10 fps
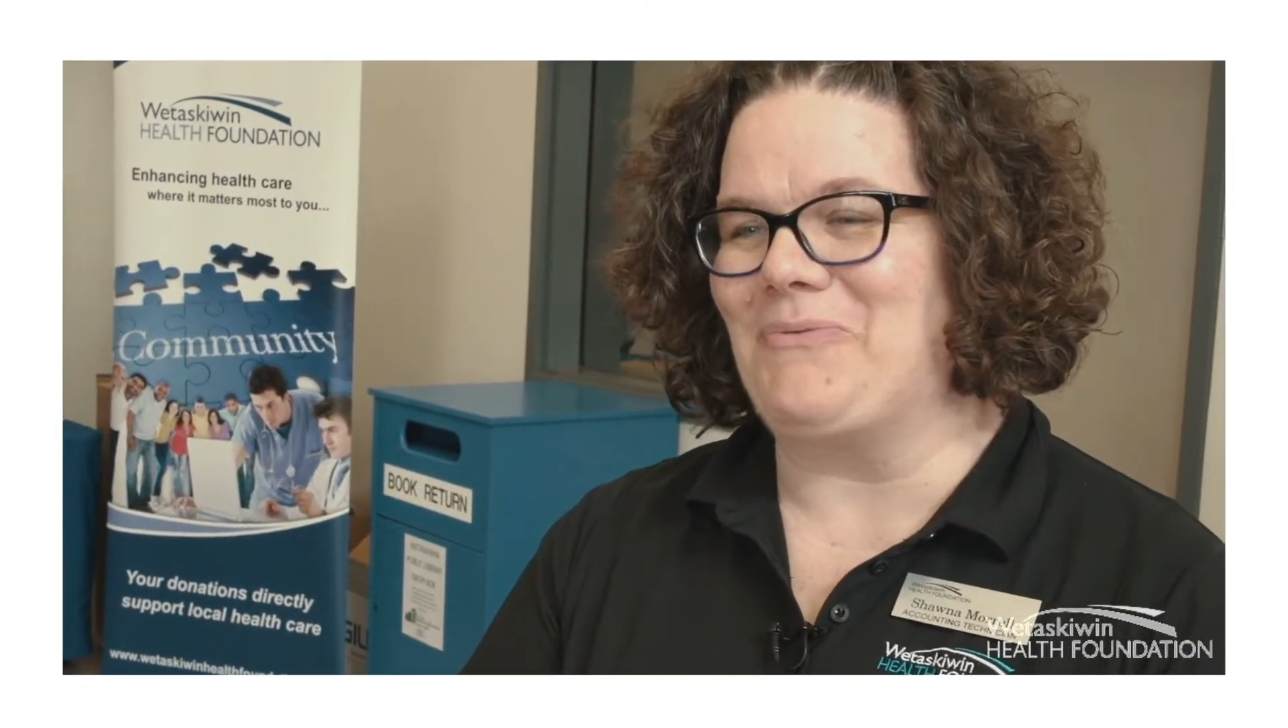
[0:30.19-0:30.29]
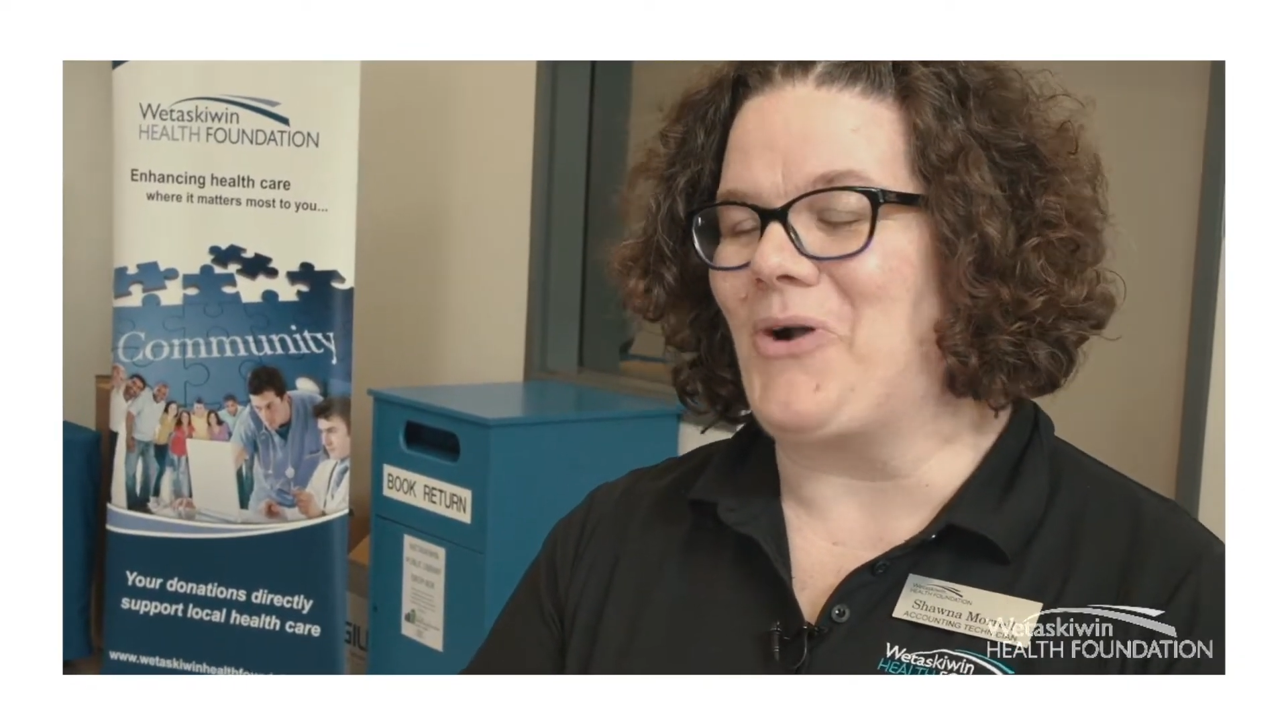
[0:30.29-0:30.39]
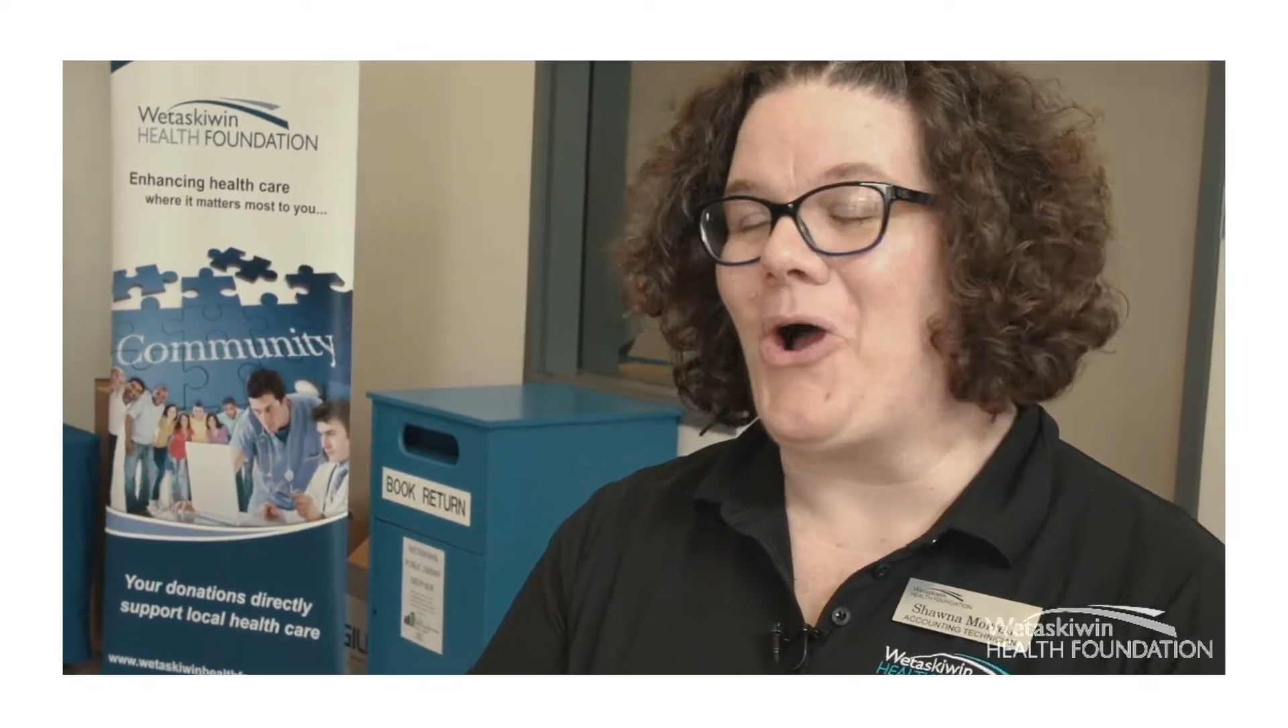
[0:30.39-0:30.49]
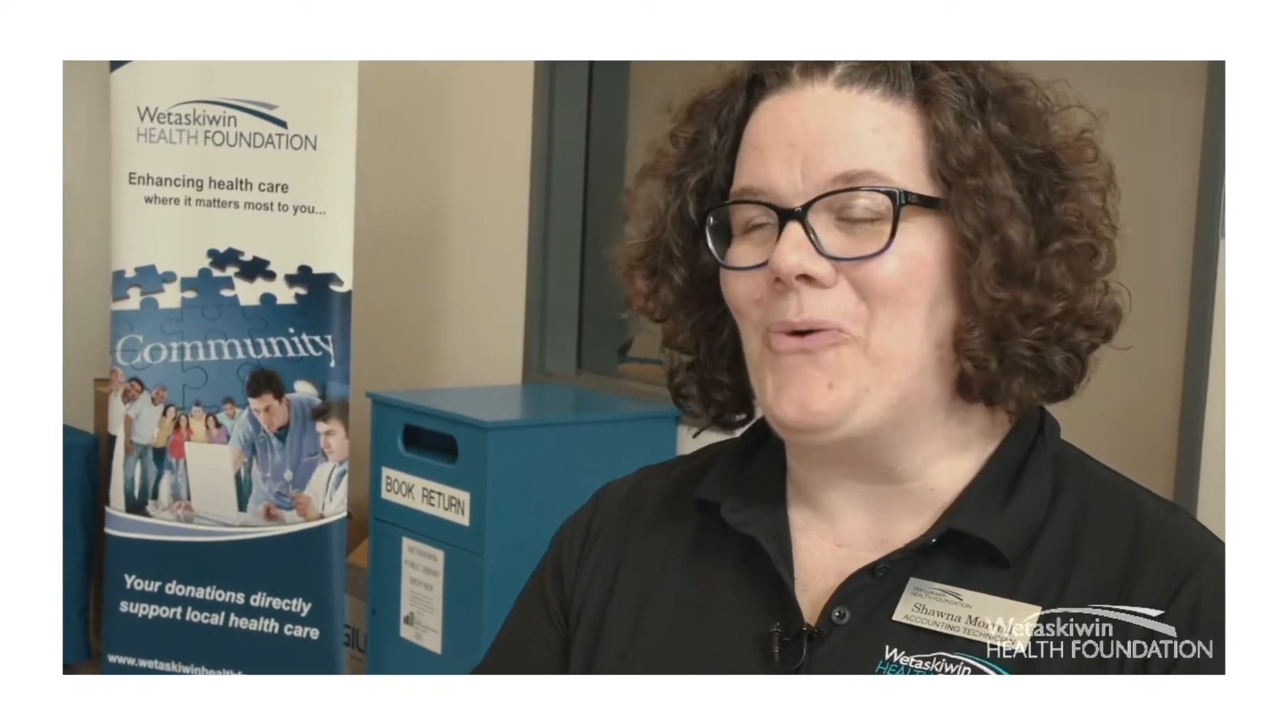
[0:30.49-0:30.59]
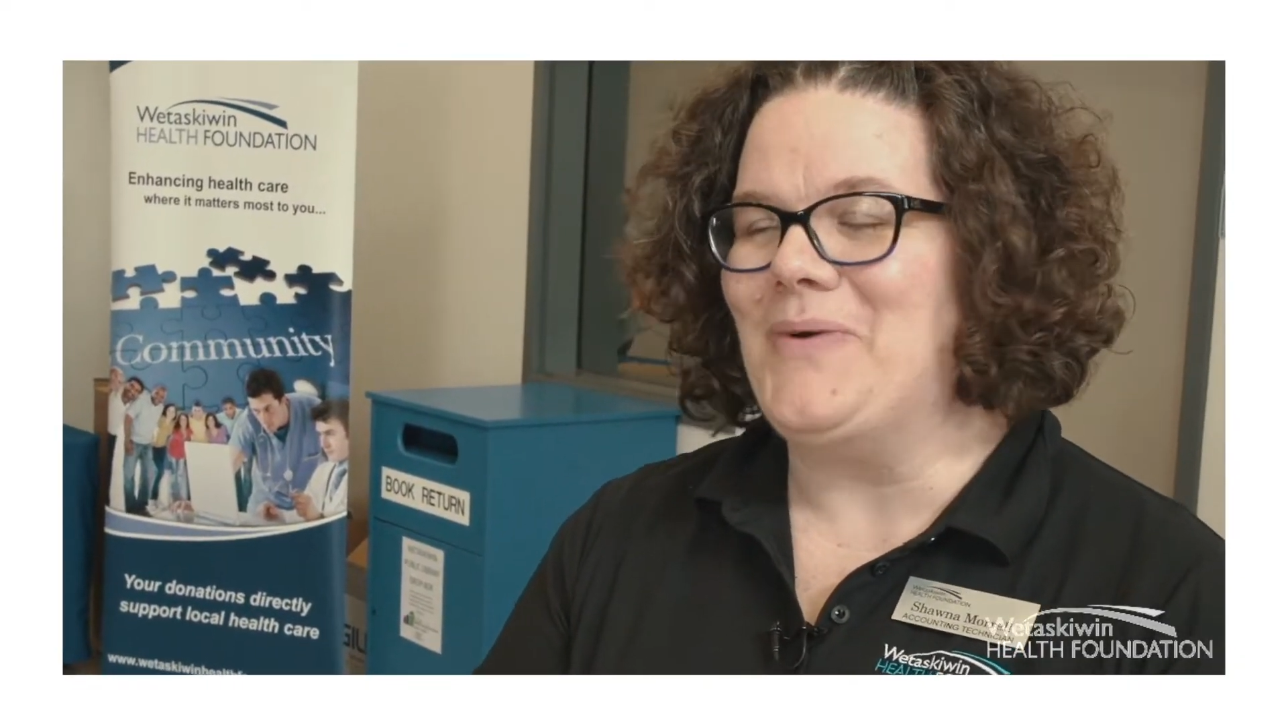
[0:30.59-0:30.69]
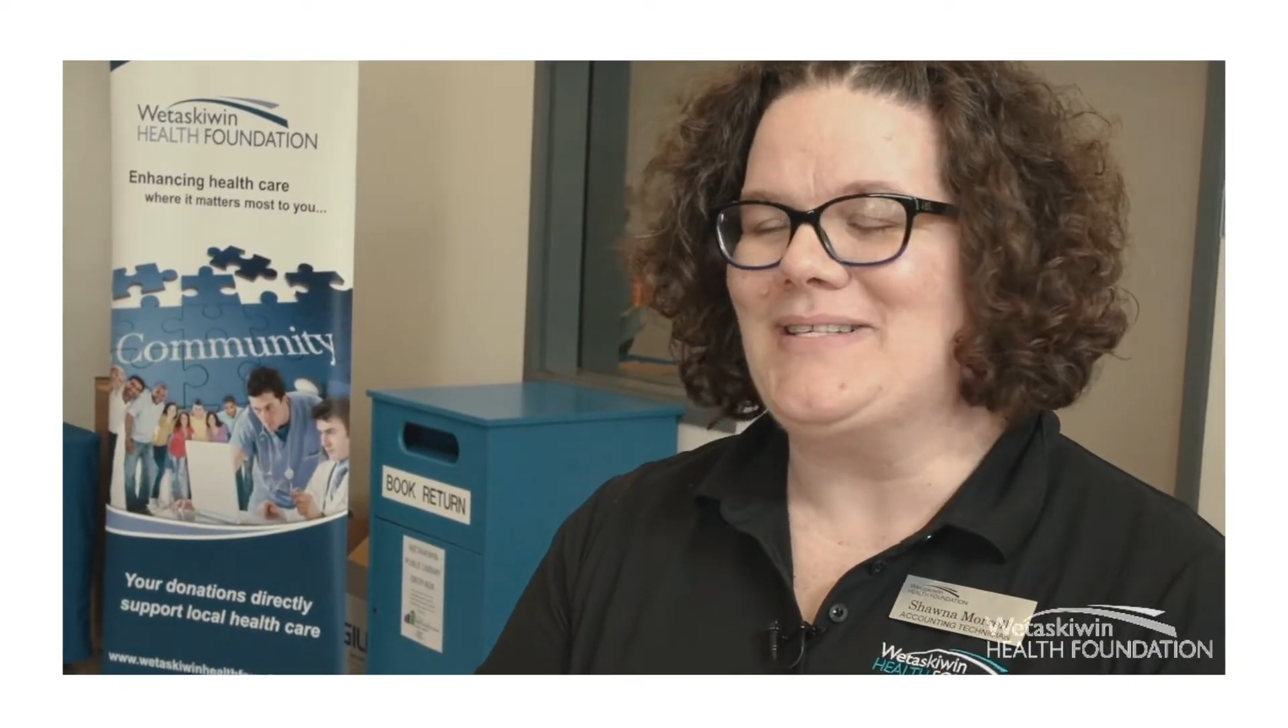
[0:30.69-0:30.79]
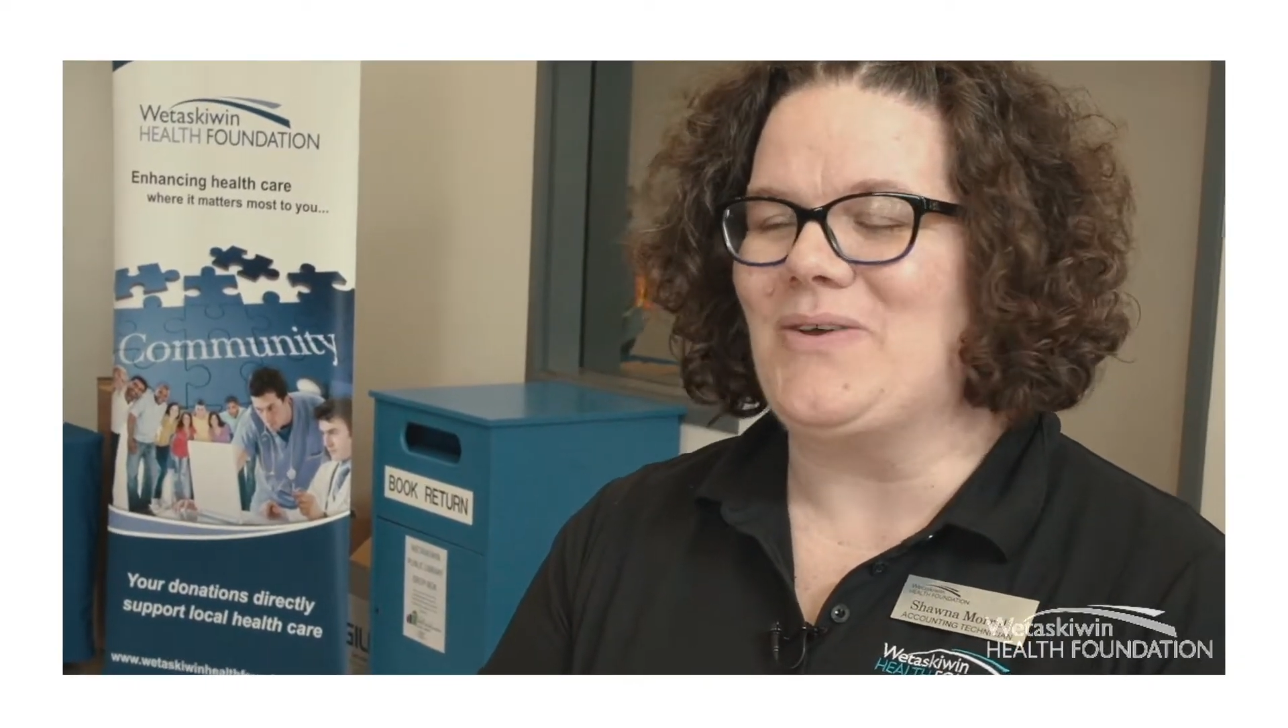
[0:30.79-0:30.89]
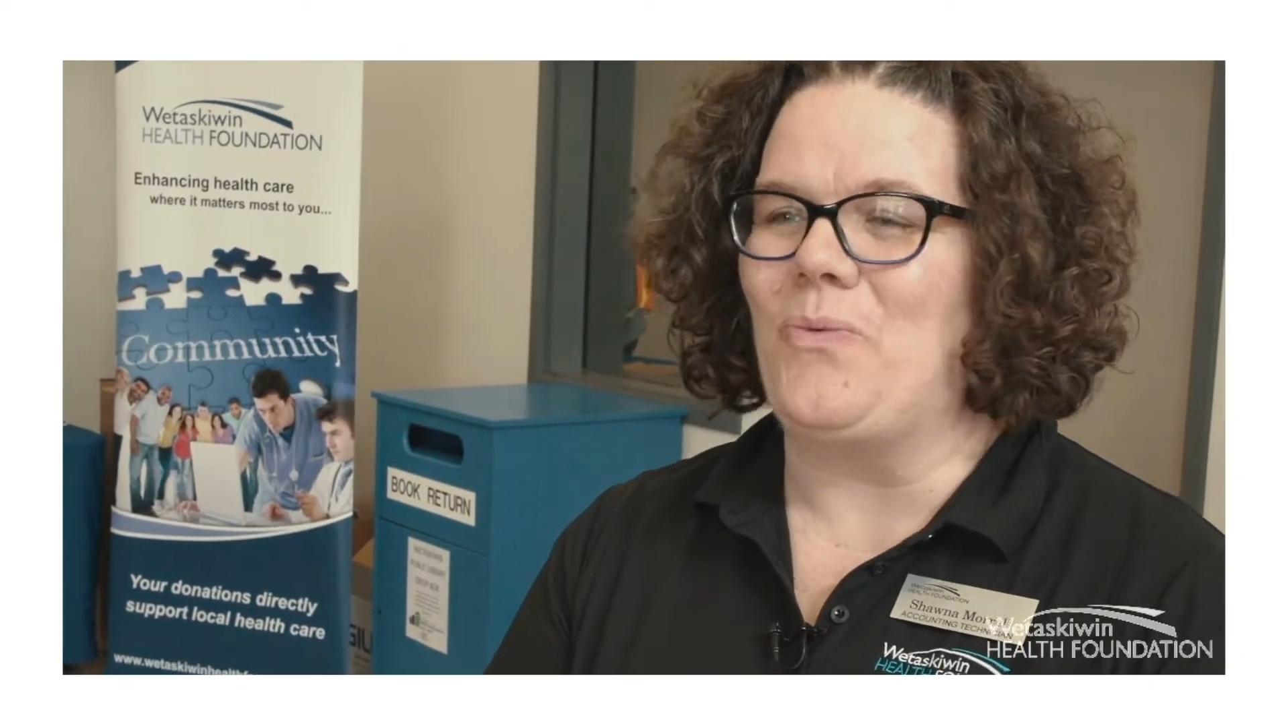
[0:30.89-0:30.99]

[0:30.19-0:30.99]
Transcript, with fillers: and we're always